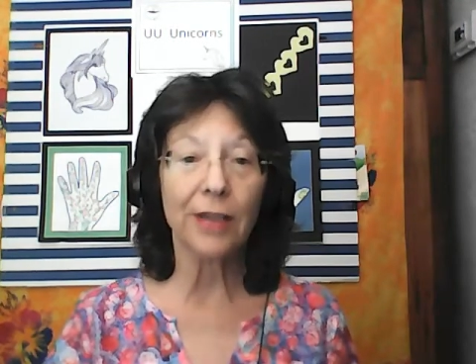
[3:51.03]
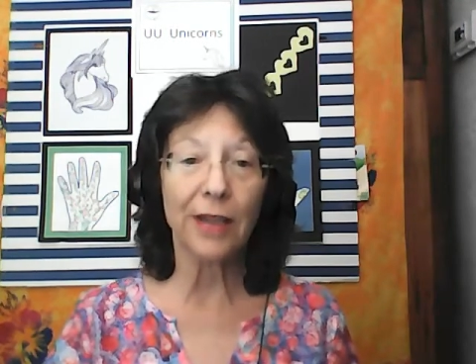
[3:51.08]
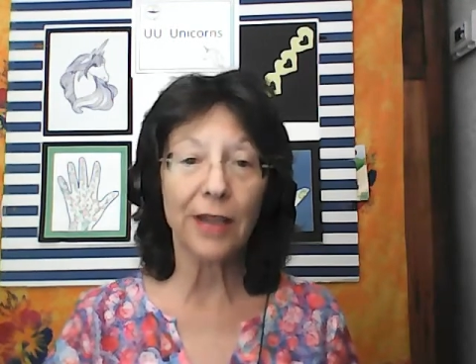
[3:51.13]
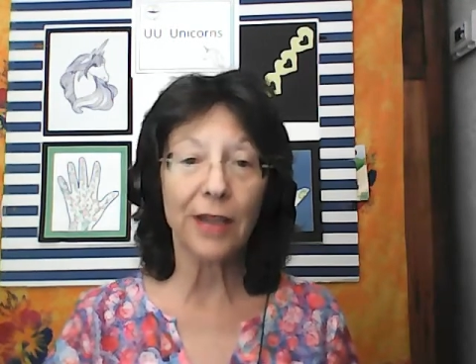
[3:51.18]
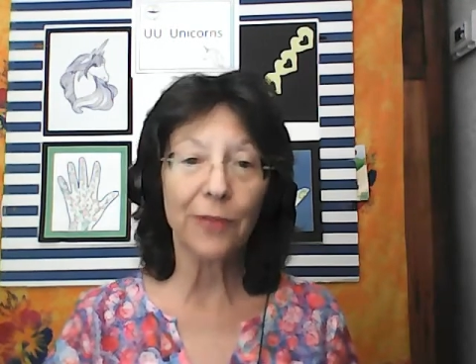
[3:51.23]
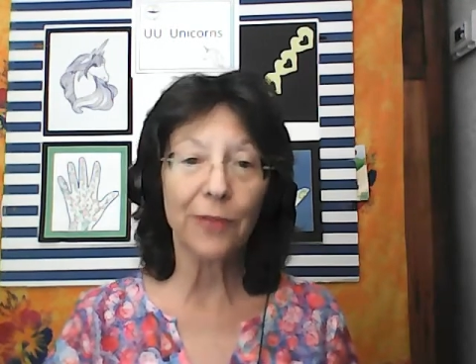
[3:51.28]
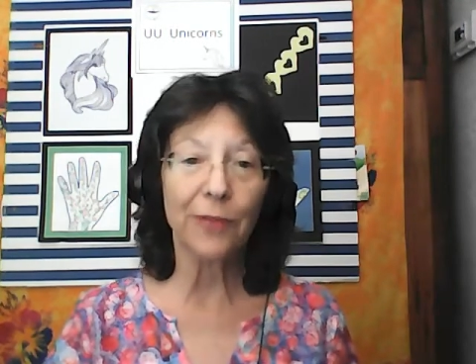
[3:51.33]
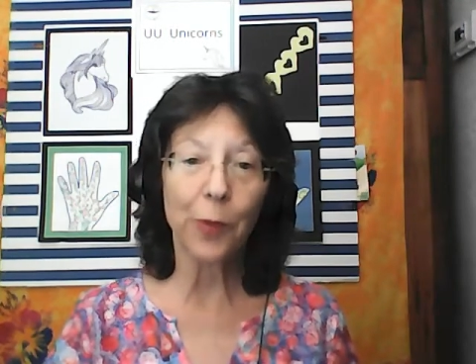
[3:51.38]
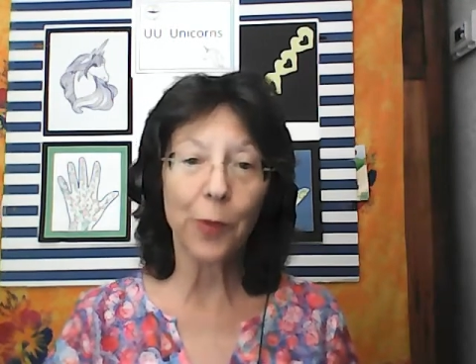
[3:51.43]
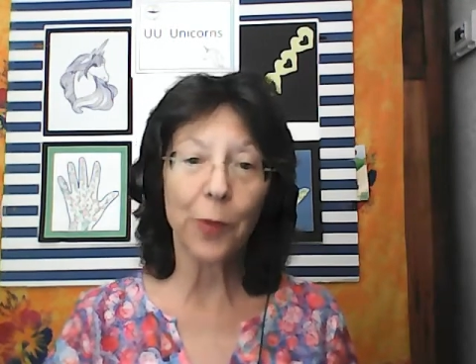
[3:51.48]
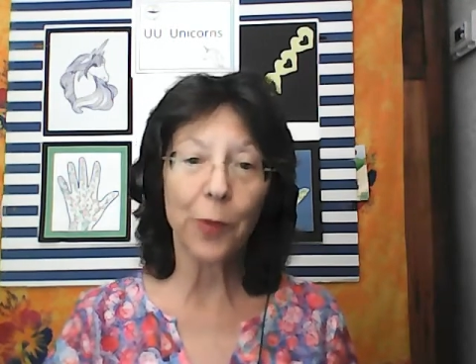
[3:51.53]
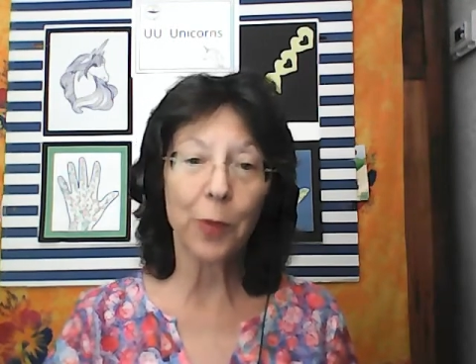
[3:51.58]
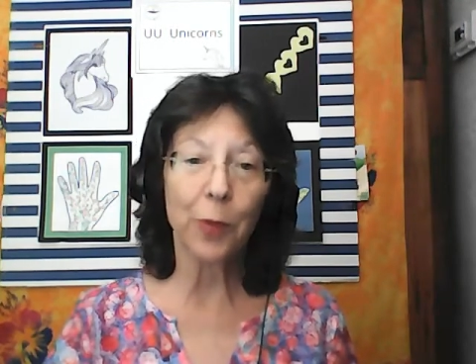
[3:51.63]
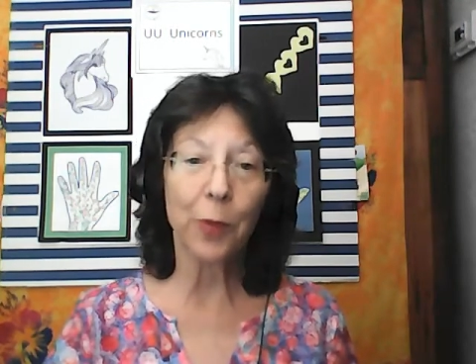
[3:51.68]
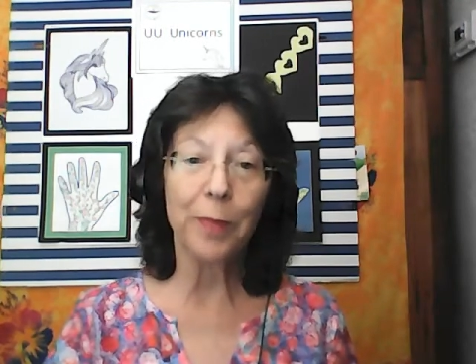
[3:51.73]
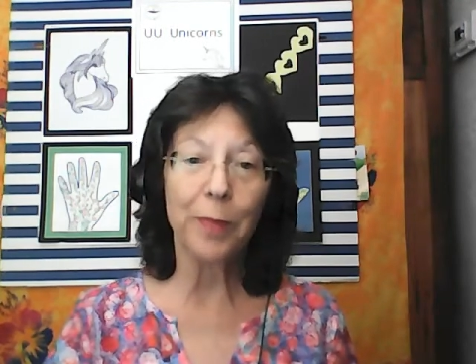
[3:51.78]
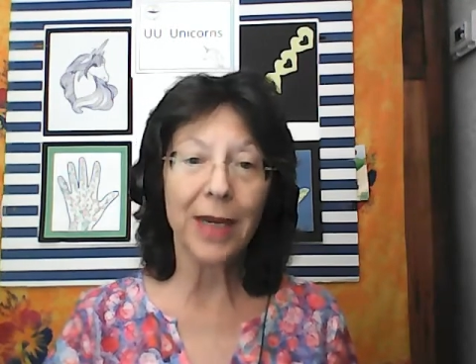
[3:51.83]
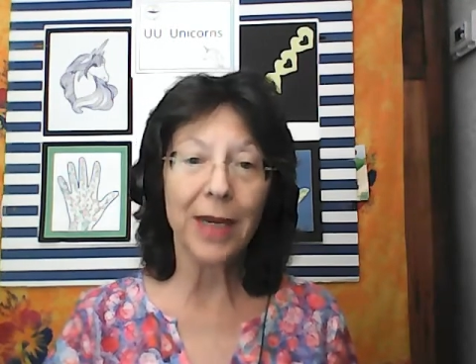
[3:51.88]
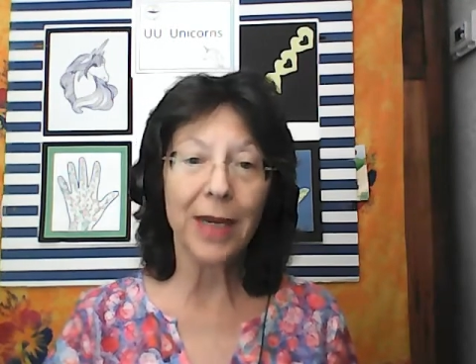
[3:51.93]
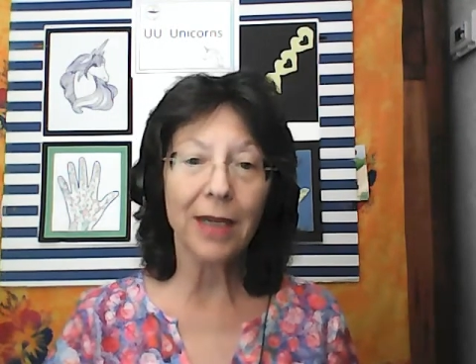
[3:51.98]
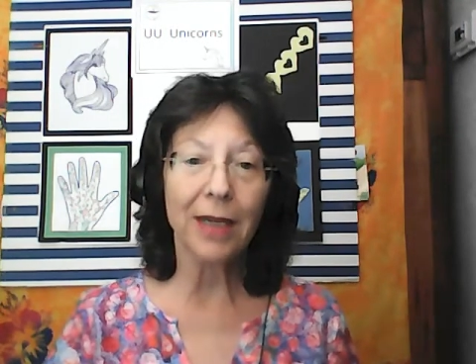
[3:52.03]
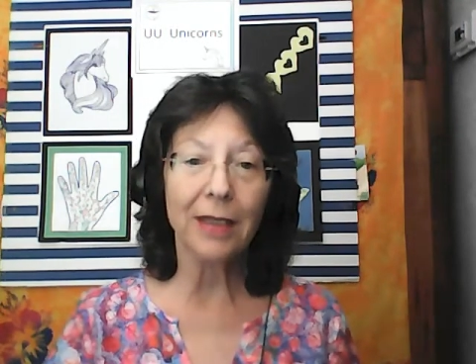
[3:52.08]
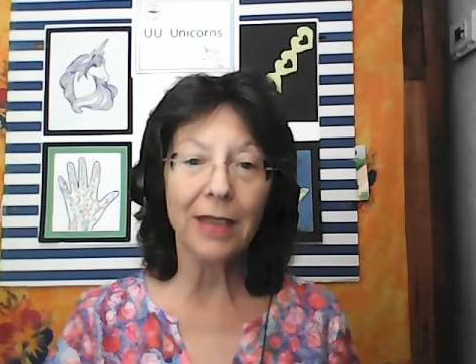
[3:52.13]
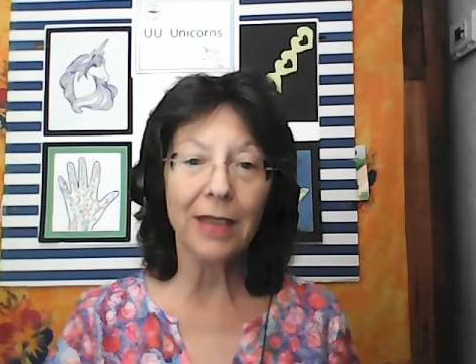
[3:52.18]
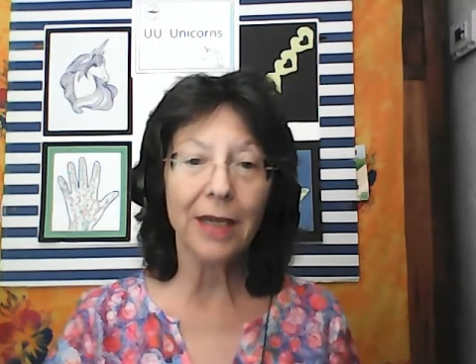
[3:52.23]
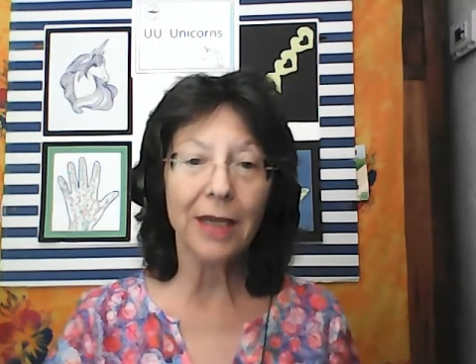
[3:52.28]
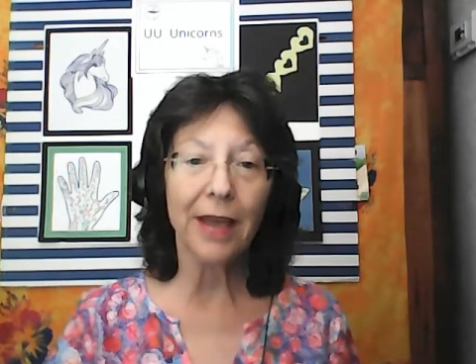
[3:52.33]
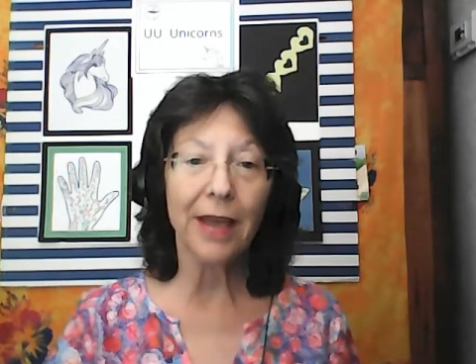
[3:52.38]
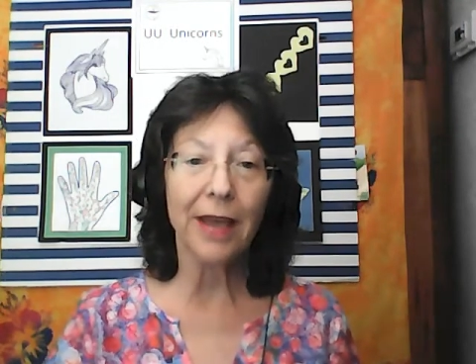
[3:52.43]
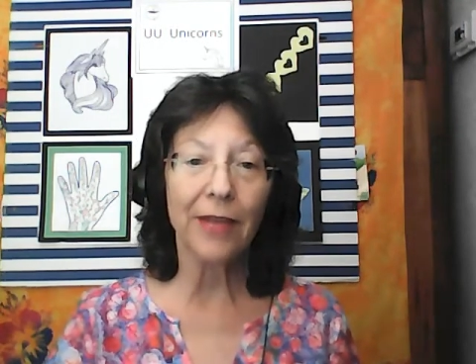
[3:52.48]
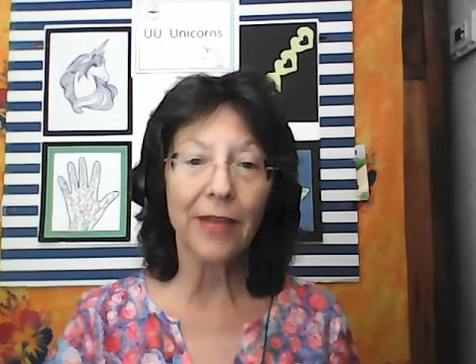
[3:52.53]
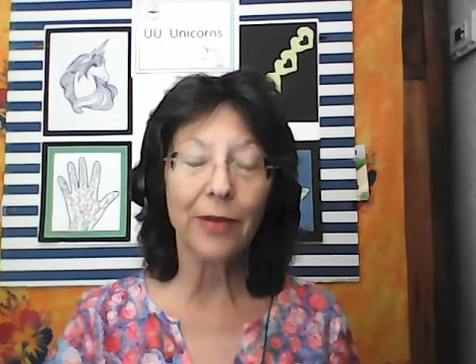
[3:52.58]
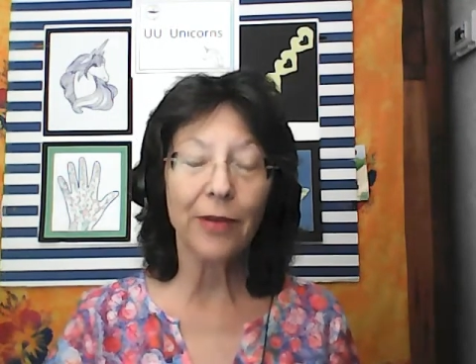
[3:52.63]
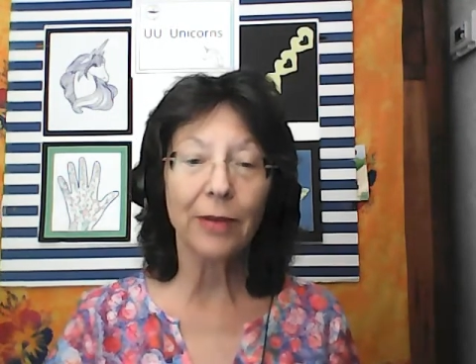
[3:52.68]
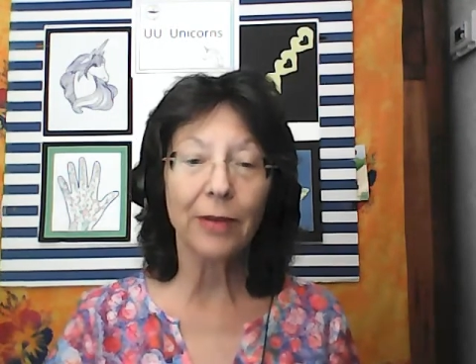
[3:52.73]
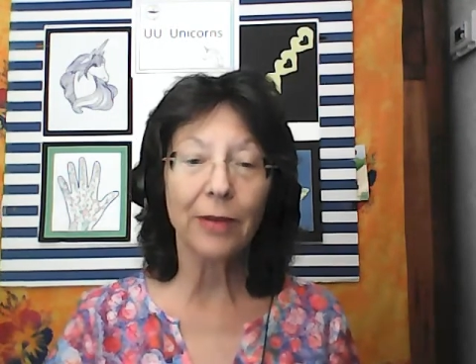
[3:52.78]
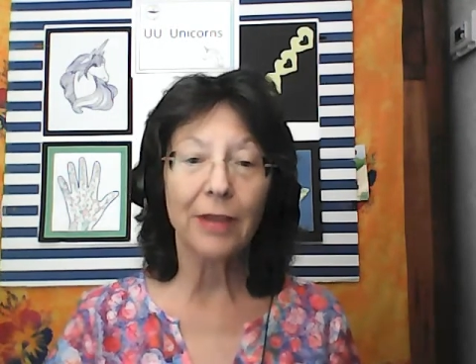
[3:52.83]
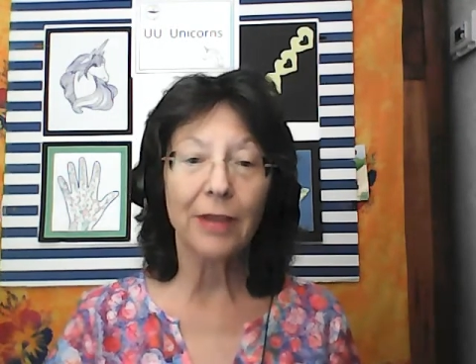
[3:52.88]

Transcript: if we were meeting together,